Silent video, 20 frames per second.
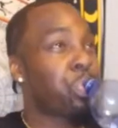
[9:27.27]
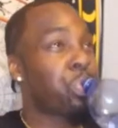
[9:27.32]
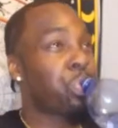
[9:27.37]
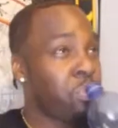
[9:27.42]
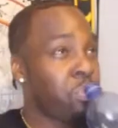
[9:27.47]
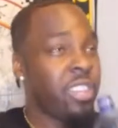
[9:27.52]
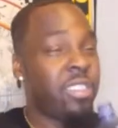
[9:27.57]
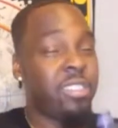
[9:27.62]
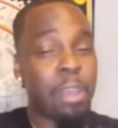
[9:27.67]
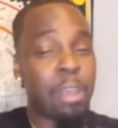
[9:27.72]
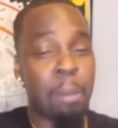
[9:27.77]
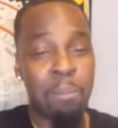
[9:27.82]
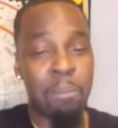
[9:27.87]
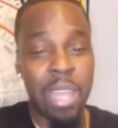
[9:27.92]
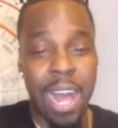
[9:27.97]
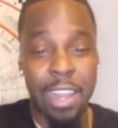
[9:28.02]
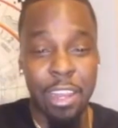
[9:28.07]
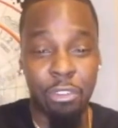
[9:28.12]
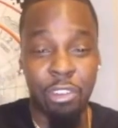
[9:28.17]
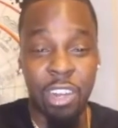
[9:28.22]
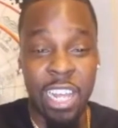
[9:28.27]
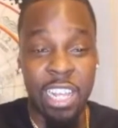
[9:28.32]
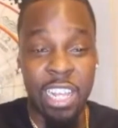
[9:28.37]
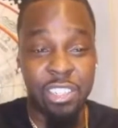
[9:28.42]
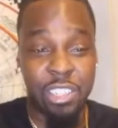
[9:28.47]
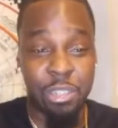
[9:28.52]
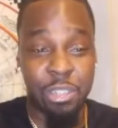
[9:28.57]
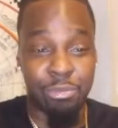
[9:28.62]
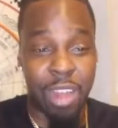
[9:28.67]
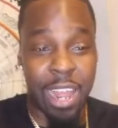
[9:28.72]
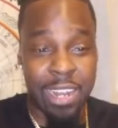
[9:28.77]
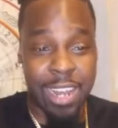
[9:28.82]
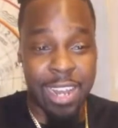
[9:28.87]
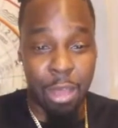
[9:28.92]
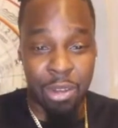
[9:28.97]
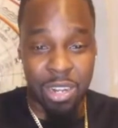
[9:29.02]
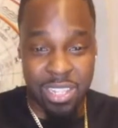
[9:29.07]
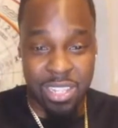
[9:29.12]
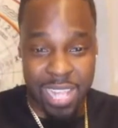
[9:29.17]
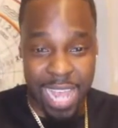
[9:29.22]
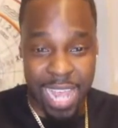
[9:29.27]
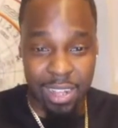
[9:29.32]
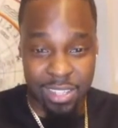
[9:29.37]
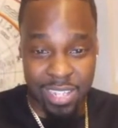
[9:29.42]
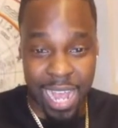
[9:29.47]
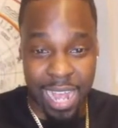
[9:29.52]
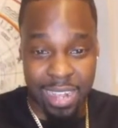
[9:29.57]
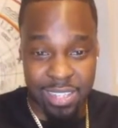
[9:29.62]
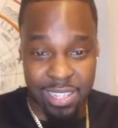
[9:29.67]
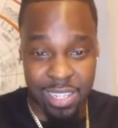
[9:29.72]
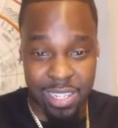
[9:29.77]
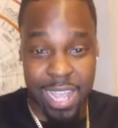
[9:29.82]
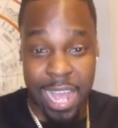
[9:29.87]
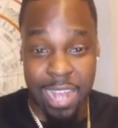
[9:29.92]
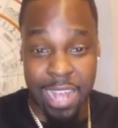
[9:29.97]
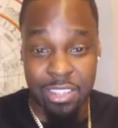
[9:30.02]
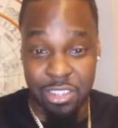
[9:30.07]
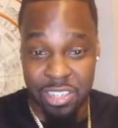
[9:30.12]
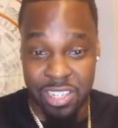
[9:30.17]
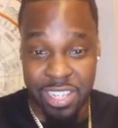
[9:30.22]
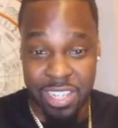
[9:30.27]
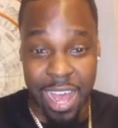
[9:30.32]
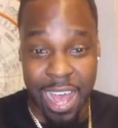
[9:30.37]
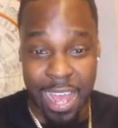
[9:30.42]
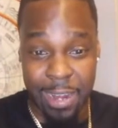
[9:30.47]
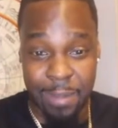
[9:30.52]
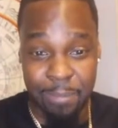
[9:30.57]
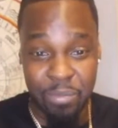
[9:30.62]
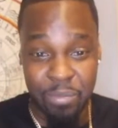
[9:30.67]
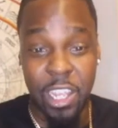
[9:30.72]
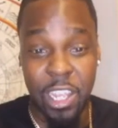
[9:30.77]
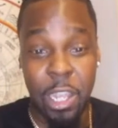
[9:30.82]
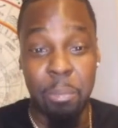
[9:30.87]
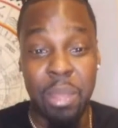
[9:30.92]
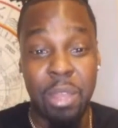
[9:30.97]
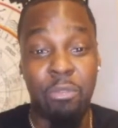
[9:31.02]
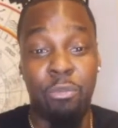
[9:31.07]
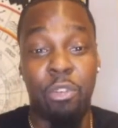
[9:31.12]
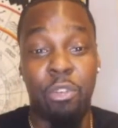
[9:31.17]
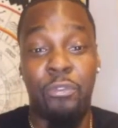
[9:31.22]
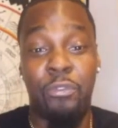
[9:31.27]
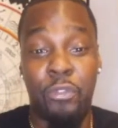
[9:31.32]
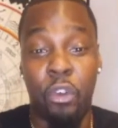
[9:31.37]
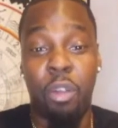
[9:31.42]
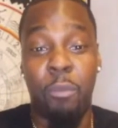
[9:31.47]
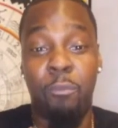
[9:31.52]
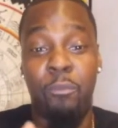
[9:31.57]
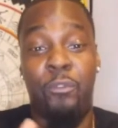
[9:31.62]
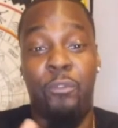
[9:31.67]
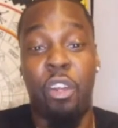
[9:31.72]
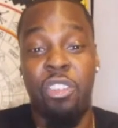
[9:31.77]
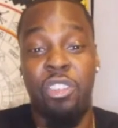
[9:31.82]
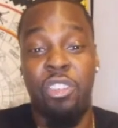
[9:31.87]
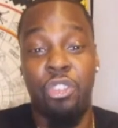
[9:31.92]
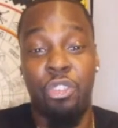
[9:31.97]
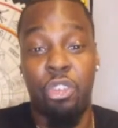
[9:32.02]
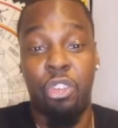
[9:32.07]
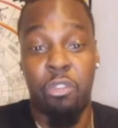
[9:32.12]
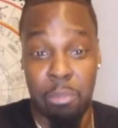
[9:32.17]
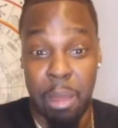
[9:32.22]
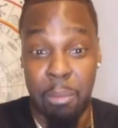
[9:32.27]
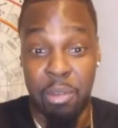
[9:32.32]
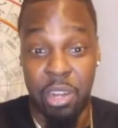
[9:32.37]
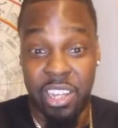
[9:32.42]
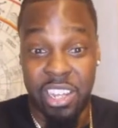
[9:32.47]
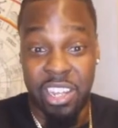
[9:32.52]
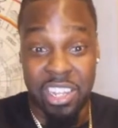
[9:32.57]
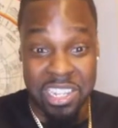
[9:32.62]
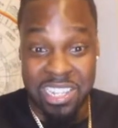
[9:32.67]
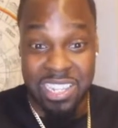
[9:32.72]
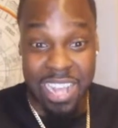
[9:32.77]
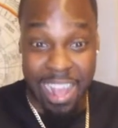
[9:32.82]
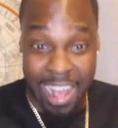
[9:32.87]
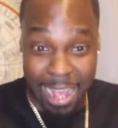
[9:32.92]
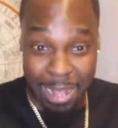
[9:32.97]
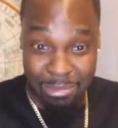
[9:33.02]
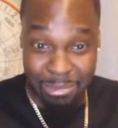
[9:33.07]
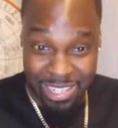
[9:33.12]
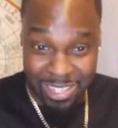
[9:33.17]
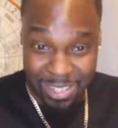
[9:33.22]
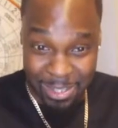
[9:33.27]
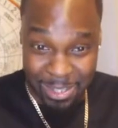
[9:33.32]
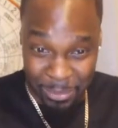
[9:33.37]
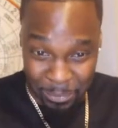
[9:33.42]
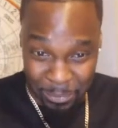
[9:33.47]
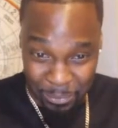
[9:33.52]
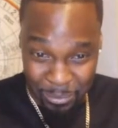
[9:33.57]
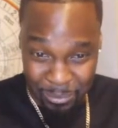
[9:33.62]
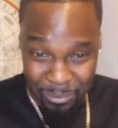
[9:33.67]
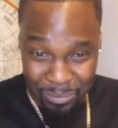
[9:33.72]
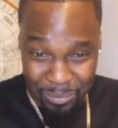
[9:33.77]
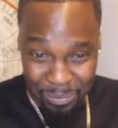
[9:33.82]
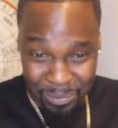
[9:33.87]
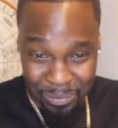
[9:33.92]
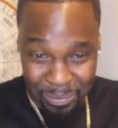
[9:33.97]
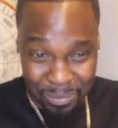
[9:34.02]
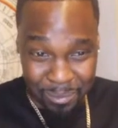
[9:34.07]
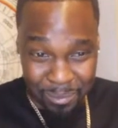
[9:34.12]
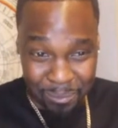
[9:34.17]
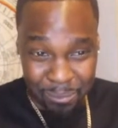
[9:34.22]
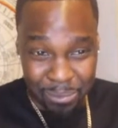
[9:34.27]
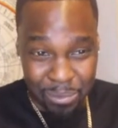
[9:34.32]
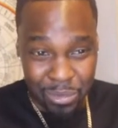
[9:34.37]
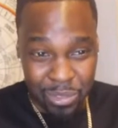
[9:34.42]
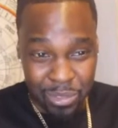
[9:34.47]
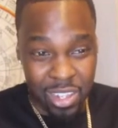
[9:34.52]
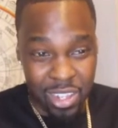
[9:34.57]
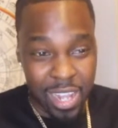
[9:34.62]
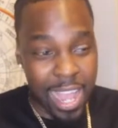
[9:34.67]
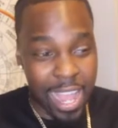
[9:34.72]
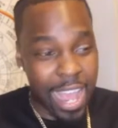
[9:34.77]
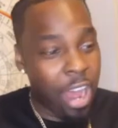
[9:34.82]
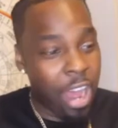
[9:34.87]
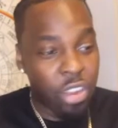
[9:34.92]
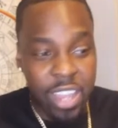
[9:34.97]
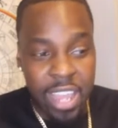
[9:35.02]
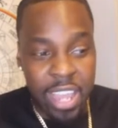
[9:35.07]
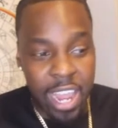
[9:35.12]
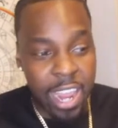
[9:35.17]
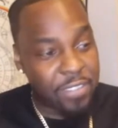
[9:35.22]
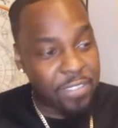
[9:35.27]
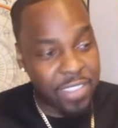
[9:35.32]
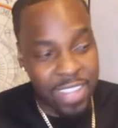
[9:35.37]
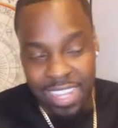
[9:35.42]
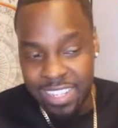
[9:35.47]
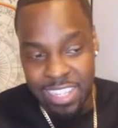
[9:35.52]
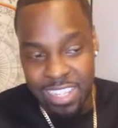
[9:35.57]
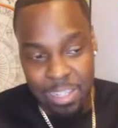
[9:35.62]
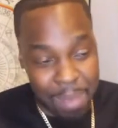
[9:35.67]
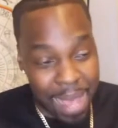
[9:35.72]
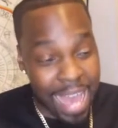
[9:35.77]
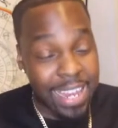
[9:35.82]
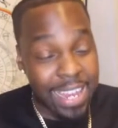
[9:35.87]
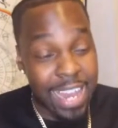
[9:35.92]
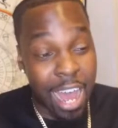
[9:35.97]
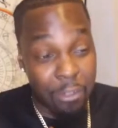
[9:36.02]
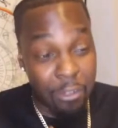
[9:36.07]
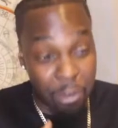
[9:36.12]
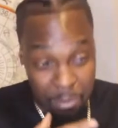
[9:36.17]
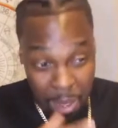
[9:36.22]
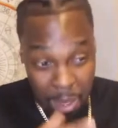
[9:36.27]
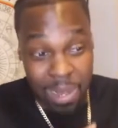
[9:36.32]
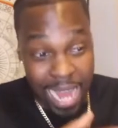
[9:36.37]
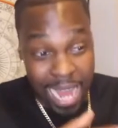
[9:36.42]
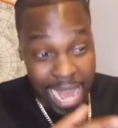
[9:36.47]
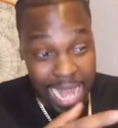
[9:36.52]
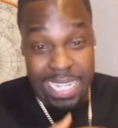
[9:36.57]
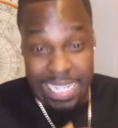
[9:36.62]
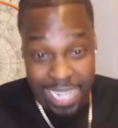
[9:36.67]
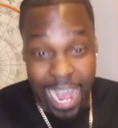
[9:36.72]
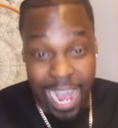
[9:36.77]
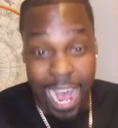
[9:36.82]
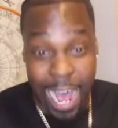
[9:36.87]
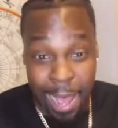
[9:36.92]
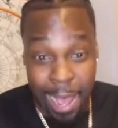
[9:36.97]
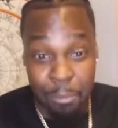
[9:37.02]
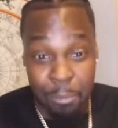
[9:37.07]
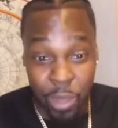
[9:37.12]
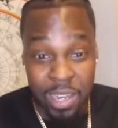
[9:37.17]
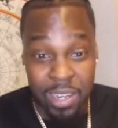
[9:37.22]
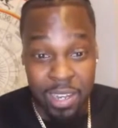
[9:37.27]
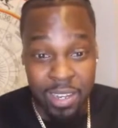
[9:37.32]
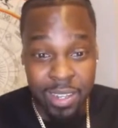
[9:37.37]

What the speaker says: Some of y'all in a relationship right now with a toxic cancer sign. Nigga be forcing you to remember the good times. Like, I don't care if things is bad now. Remember that time when,